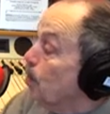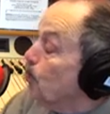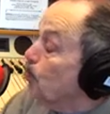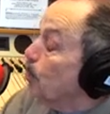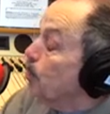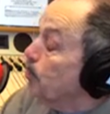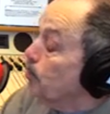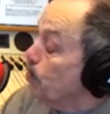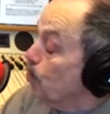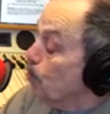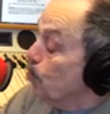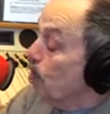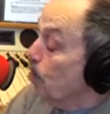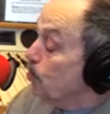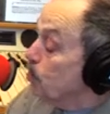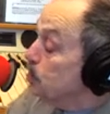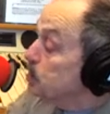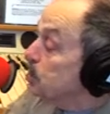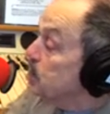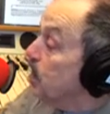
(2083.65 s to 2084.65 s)
Well, while
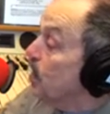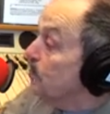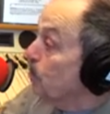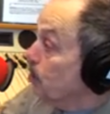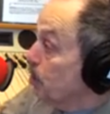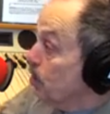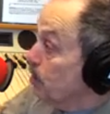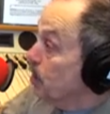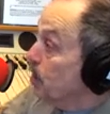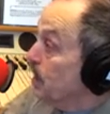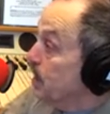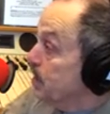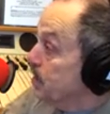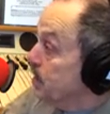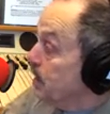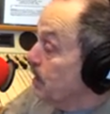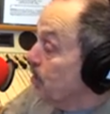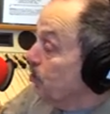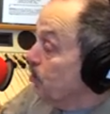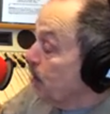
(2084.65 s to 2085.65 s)
we still have our other guests
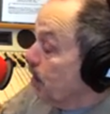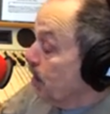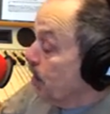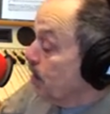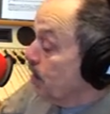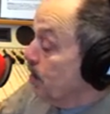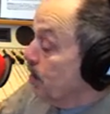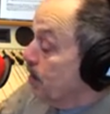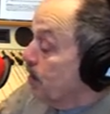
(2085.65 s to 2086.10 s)
out there,